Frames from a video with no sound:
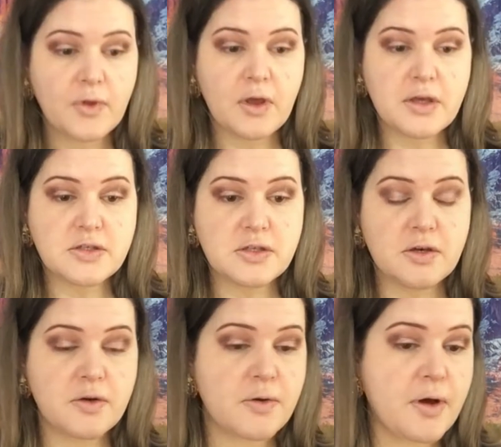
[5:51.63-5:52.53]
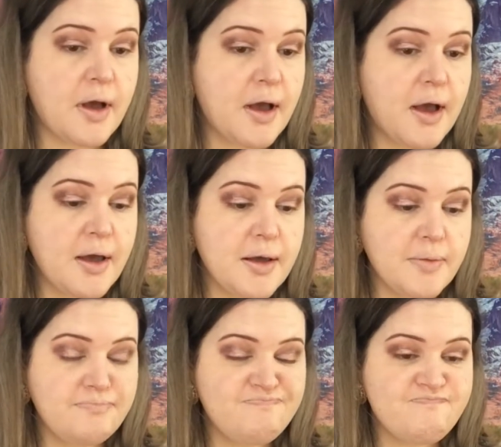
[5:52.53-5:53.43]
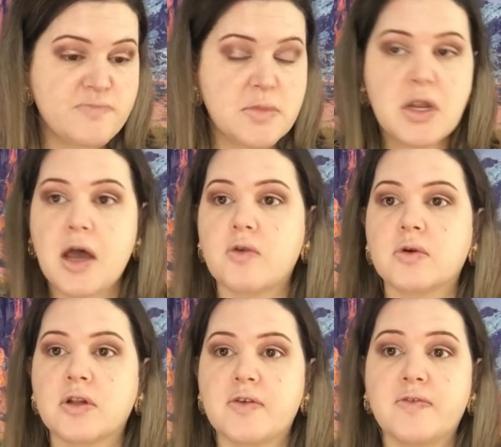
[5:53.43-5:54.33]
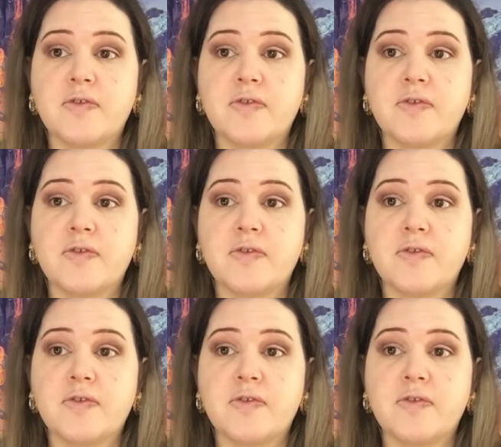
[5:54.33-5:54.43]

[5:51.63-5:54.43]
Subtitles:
Okay, so I'm not really